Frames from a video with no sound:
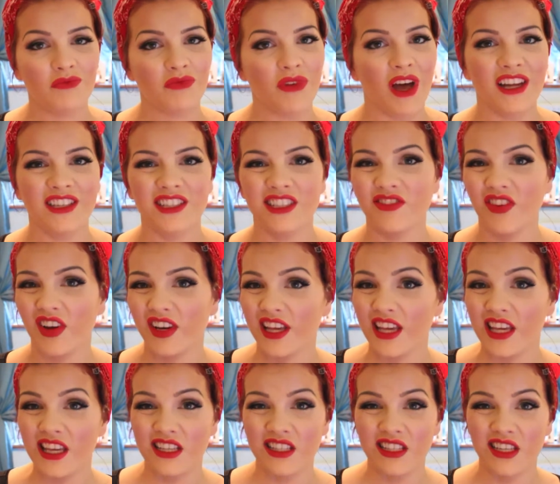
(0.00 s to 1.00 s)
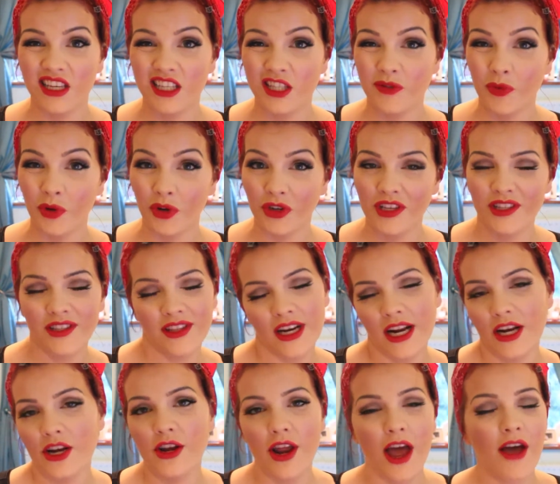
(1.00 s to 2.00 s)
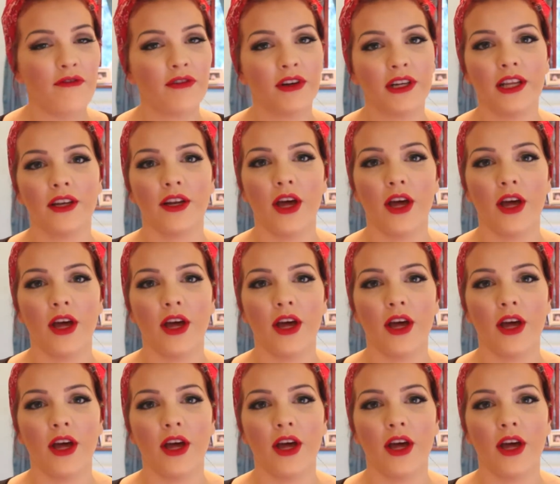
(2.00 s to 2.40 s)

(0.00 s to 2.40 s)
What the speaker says: I just find it easier, to be honest, and then I definitely